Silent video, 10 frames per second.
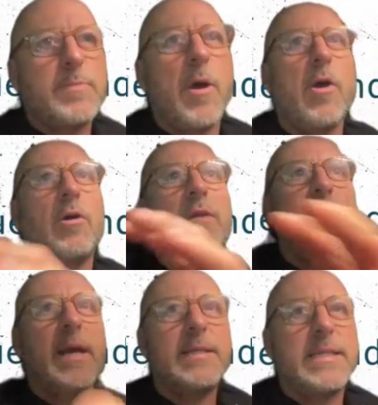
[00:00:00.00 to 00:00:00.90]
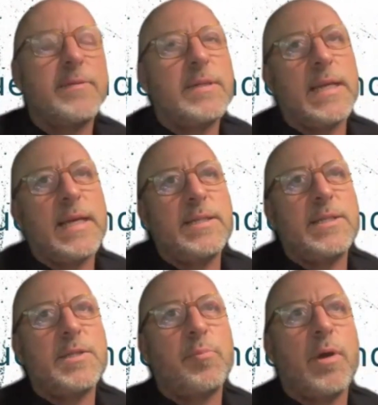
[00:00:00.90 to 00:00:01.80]
spiral of negativity
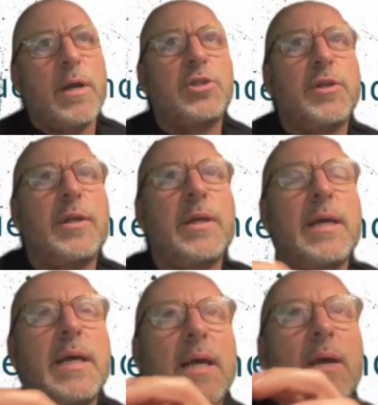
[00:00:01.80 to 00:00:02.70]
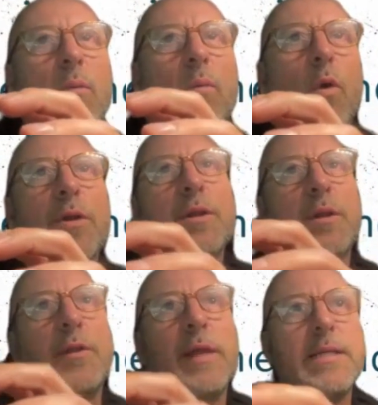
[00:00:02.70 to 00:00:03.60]
into depression, what are
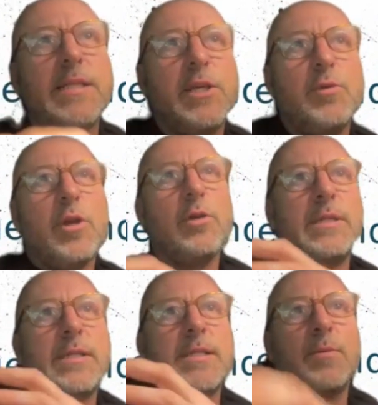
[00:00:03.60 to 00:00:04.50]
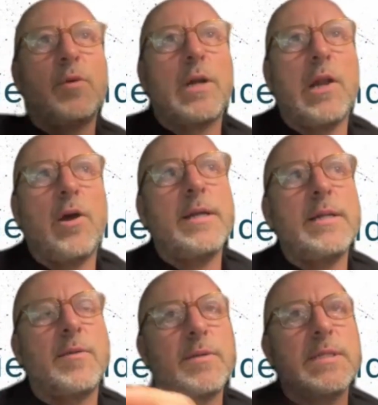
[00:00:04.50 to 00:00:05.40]
the things that you notice from your
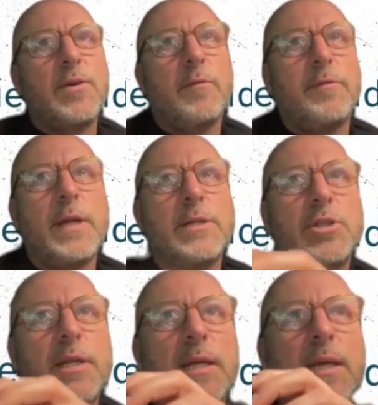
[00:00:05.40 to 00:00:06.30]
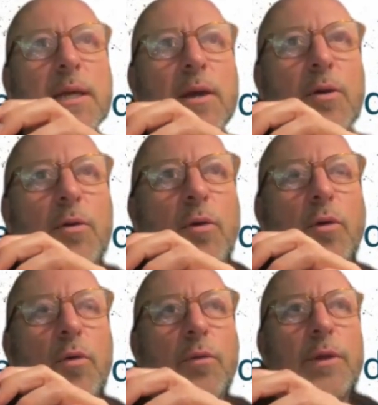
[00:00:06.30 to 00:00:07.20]
clients, obviously confidentially,
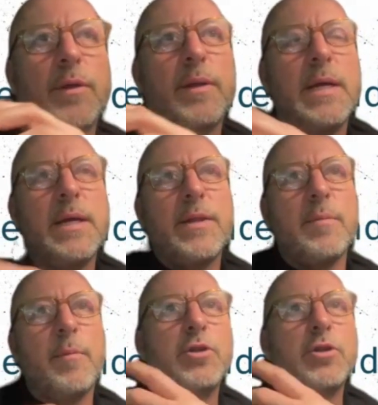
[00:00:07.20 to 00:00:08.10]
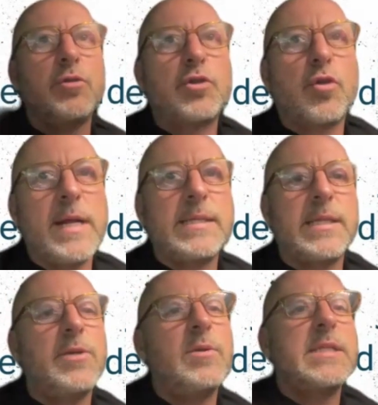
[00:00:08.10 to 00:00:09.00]
or the emotional traits
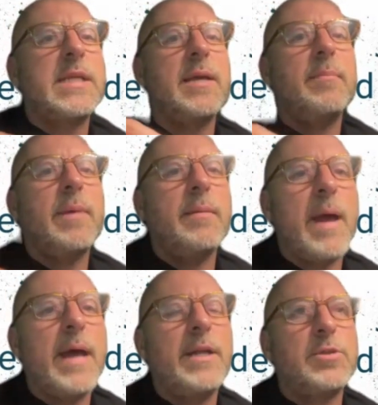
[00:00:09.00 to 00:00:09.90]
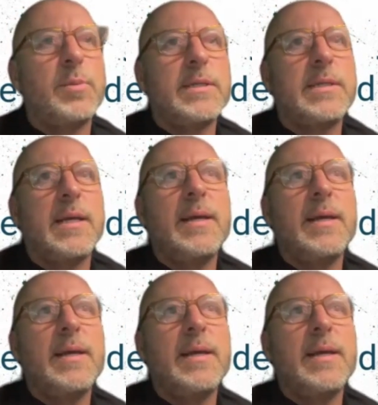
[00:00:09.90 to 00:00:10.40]
that you see in management